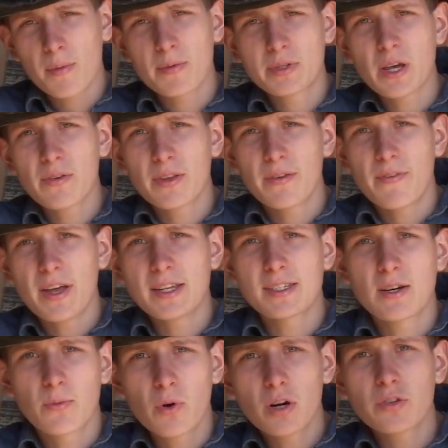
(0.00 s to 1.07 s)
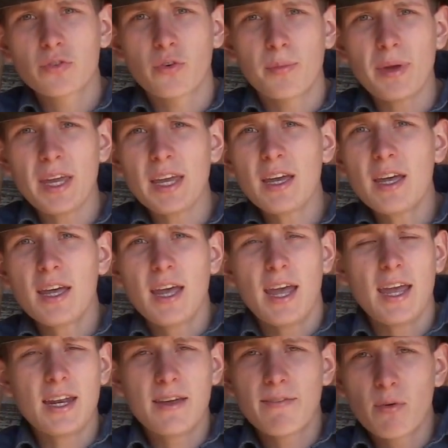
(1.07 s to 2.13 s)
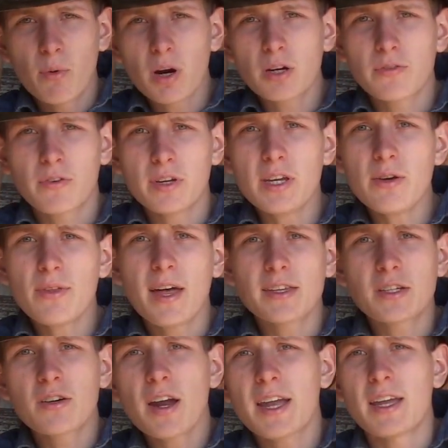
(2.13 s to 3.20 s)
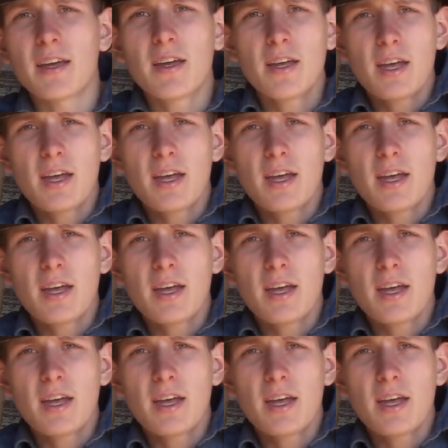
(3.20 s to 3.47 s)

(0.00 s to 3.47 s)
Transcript: of self-defense that works for me. And if it works for you, that's great.